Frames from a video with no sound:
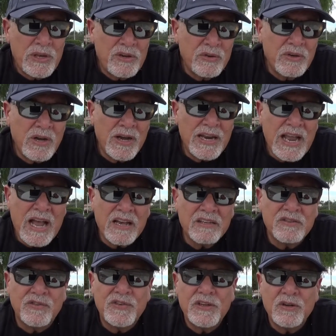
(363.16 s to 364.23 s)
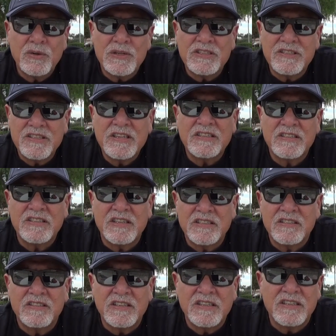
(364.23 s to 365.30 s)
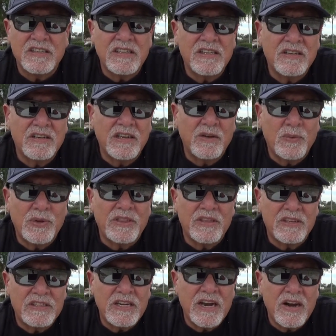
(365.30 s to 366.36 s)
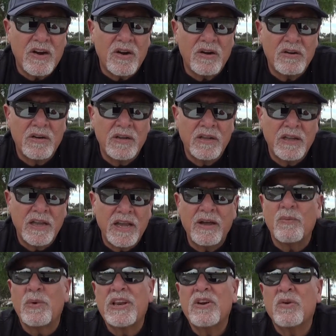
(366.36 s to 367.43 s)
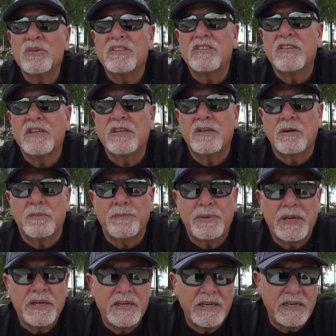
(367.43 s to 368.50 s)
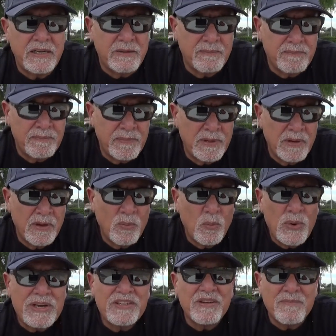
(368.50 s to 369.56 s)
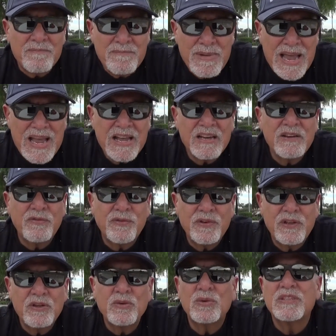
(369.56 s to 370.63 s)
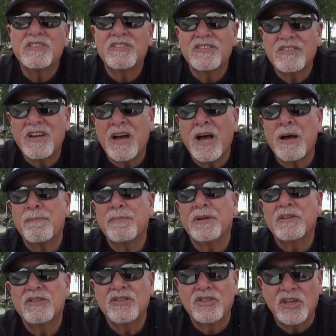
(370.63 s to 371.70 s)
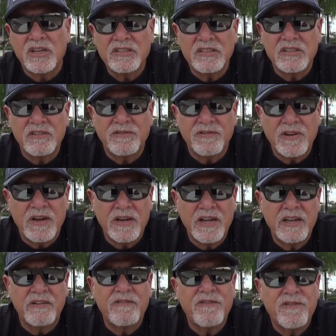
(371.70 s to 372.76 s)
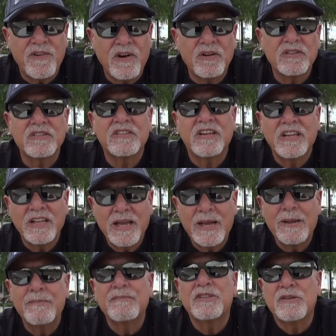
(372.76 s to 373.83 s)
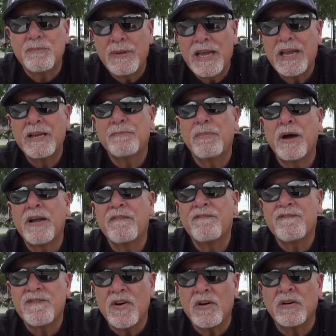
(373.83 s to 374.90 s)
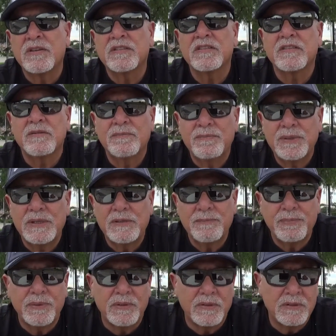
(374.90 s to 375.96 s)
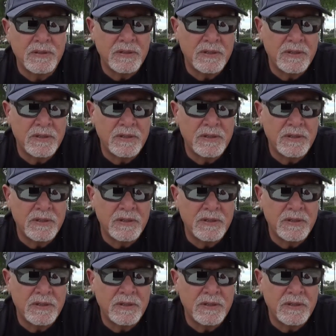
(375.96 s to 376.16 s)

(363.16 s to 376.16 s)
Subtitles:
do not ask for your assistance in dealing with the terror, and we don't seek your pity. We demand for you to stop justifying false claims made by false people.